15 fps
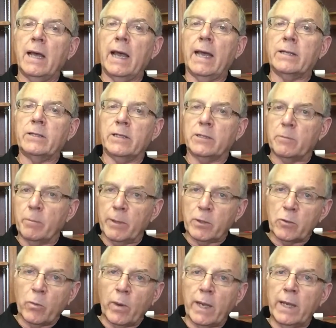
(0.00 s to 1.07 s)
as it's
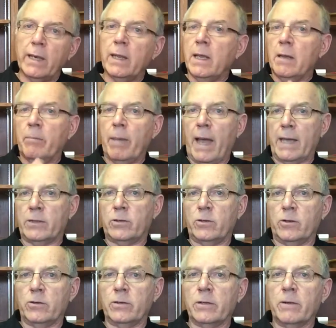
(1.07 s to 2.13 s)
between
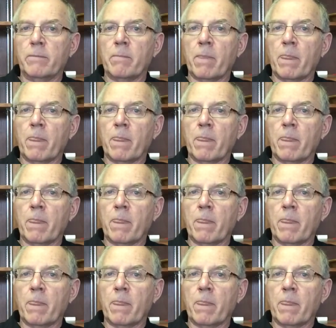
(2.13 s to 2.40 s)
pastors.